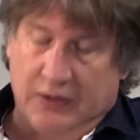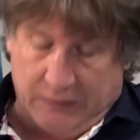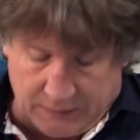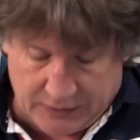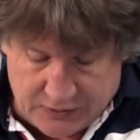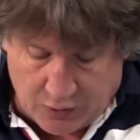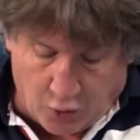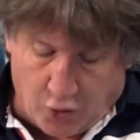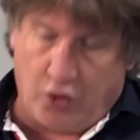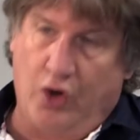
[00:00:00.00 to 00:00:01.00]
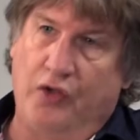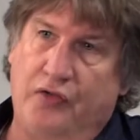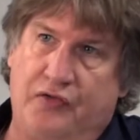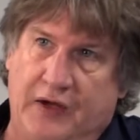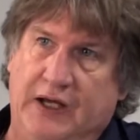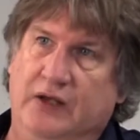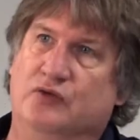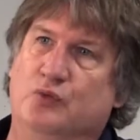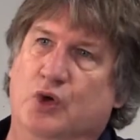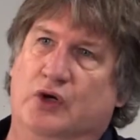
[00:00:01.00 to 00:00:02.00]
That all
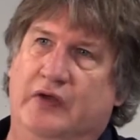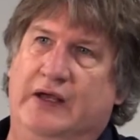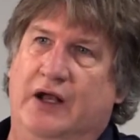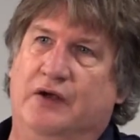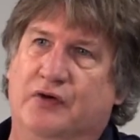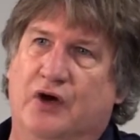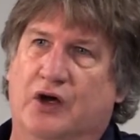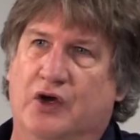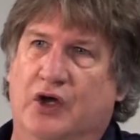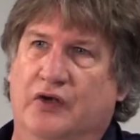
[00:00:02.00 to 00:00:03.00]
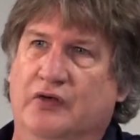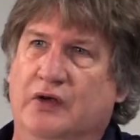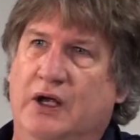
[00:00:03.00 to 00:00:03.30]
things work together for our good.